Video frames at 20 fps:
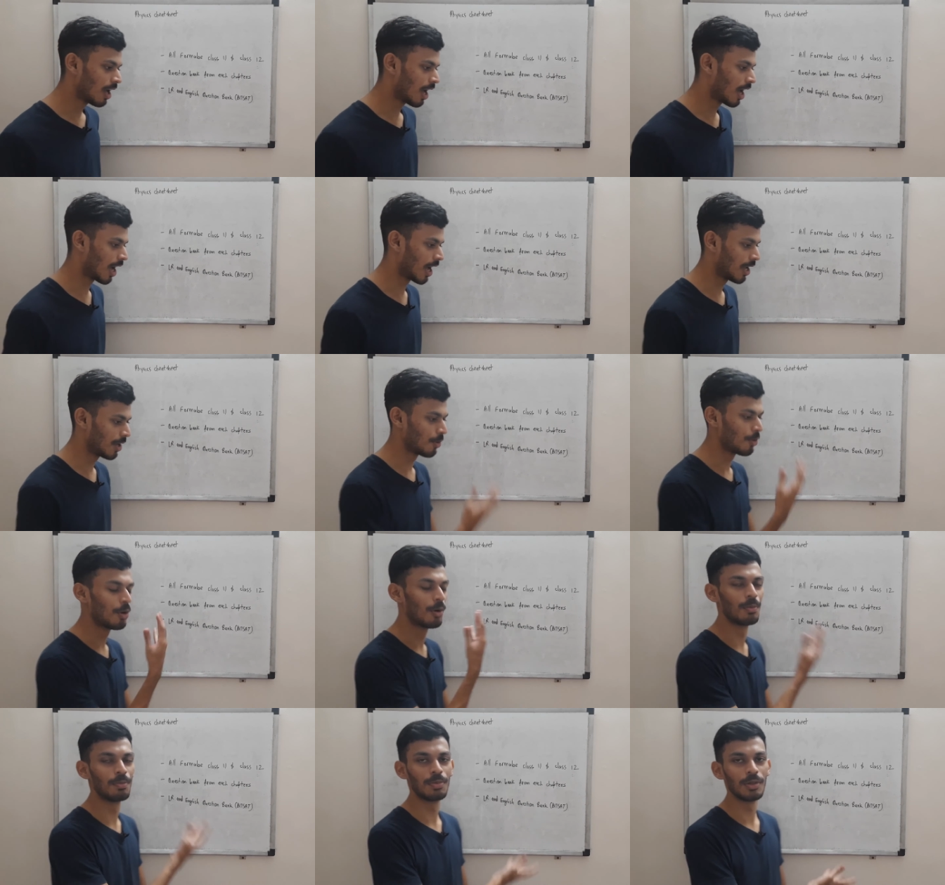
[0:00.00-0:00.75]
I
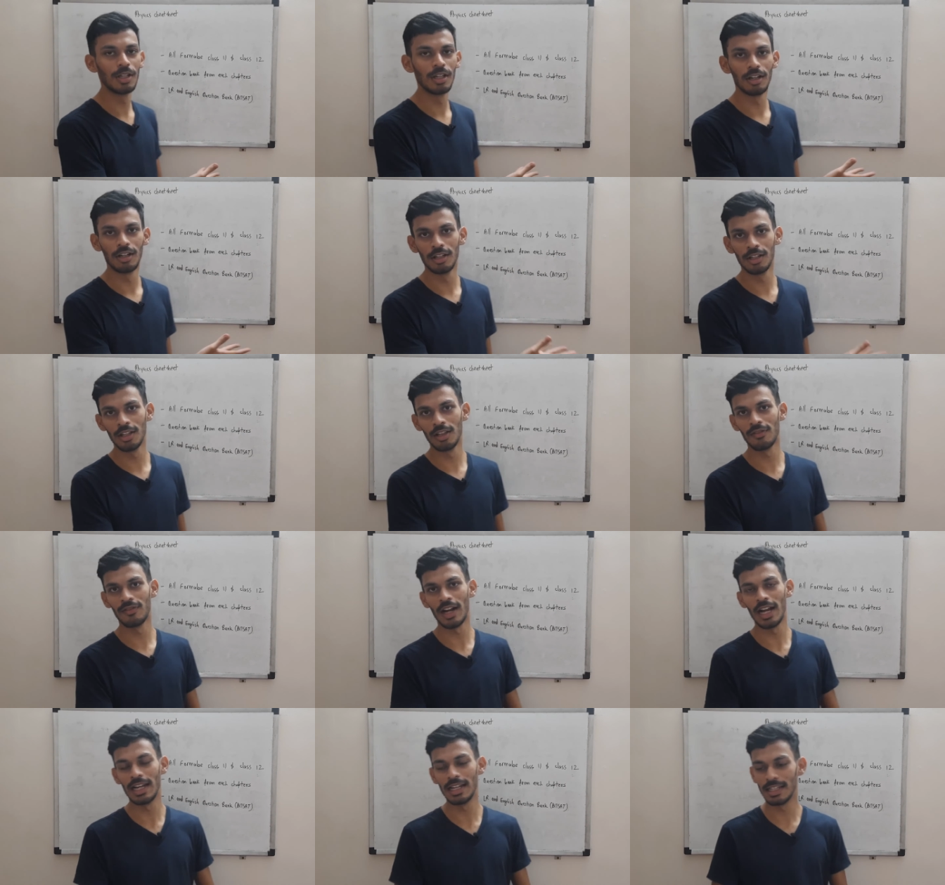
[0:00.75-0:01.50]
hope you'll
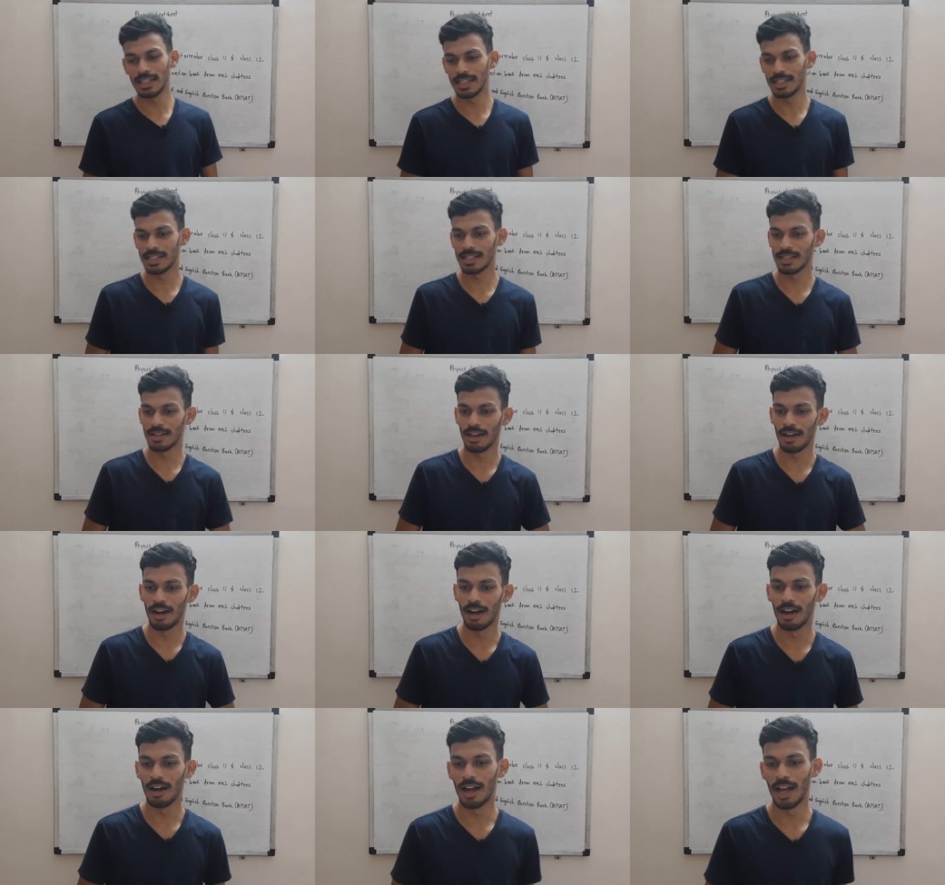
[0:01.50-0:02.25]
find this
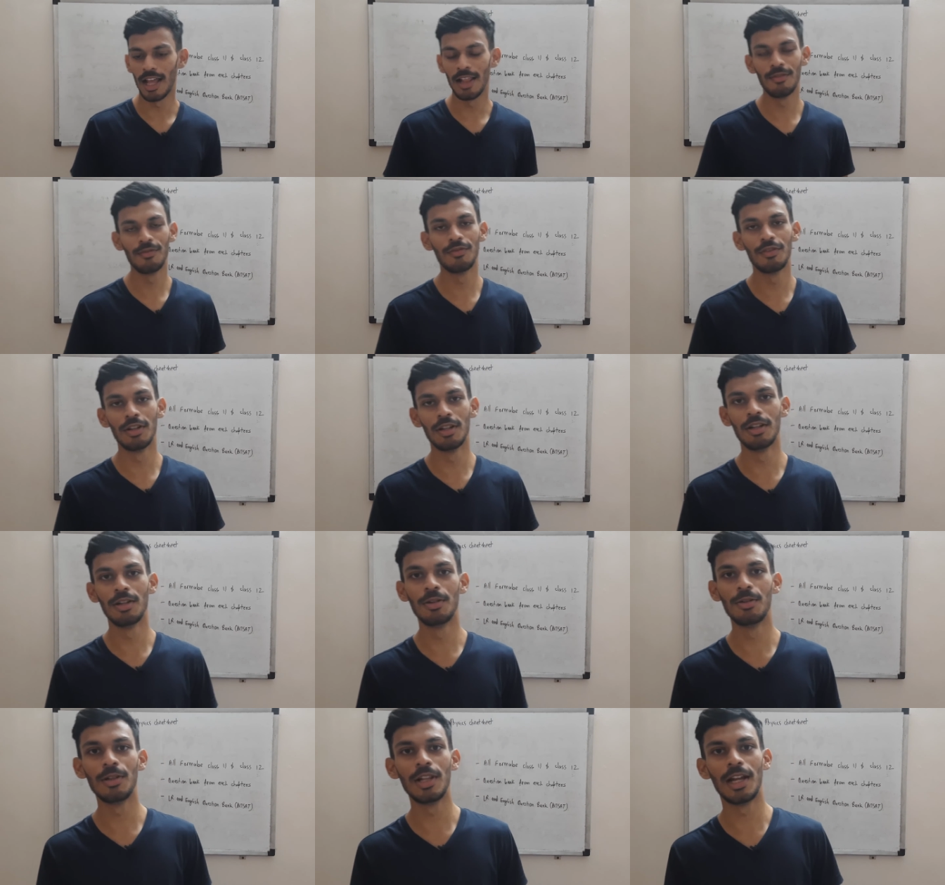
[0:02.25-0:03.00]
helpful.
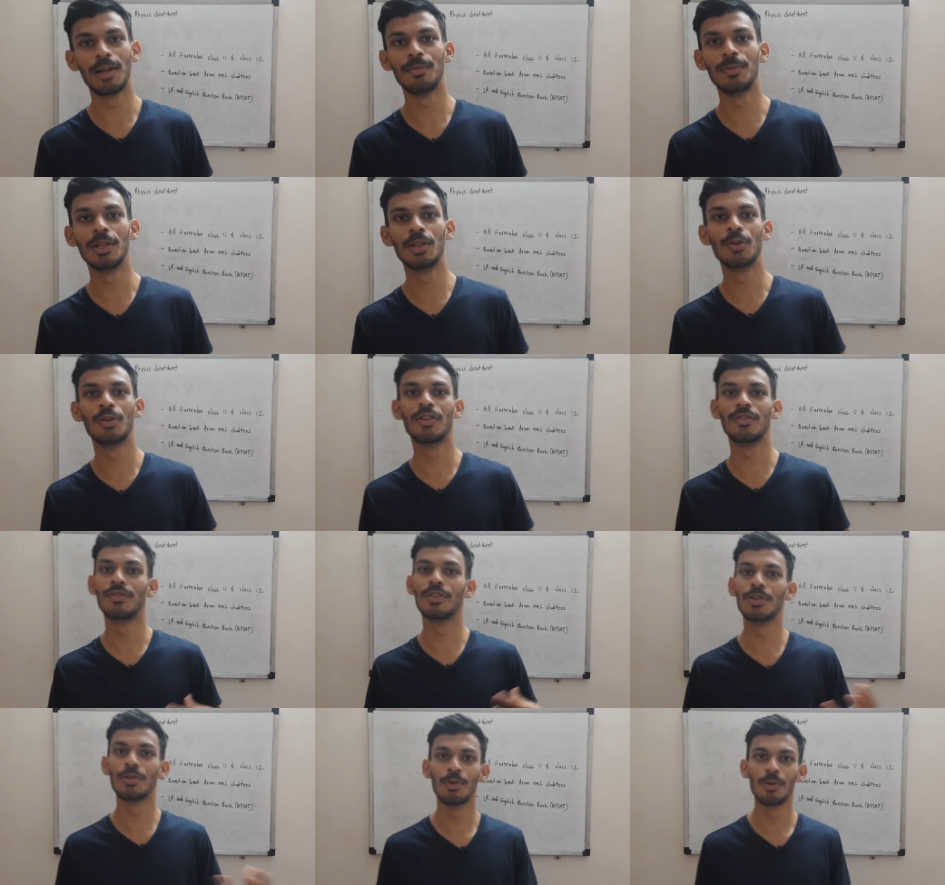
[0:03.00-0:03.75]
Do let me know
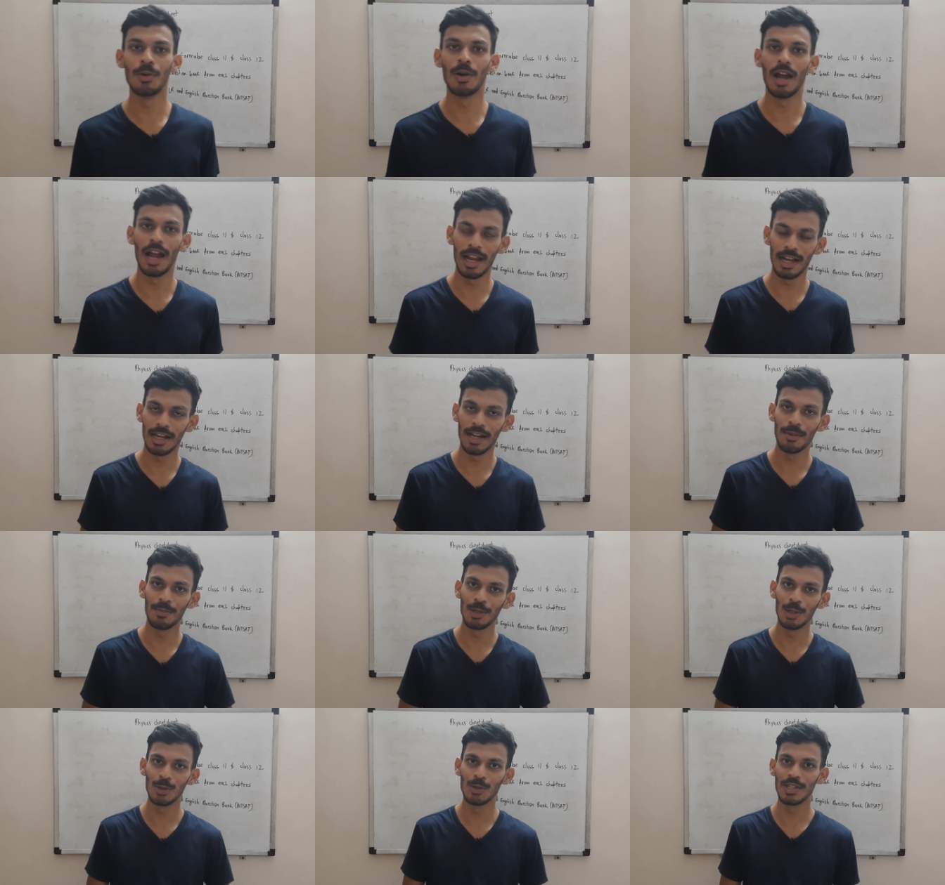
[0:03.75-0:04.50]
if you end
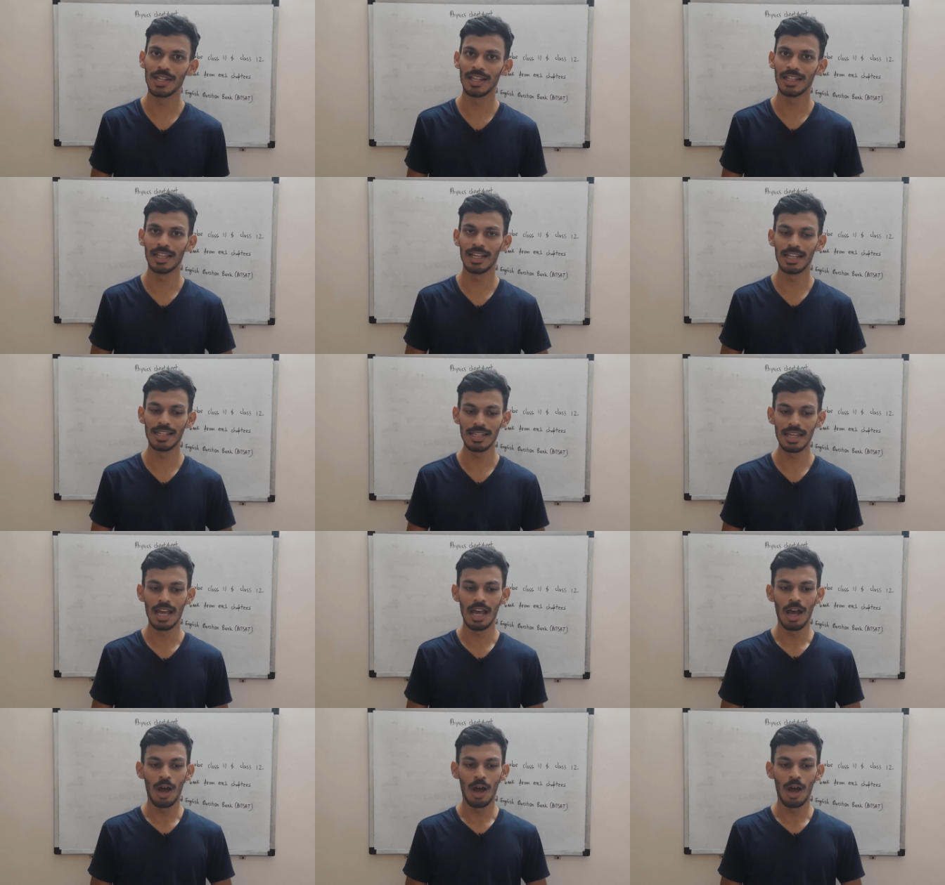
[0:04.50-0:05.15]
up using this.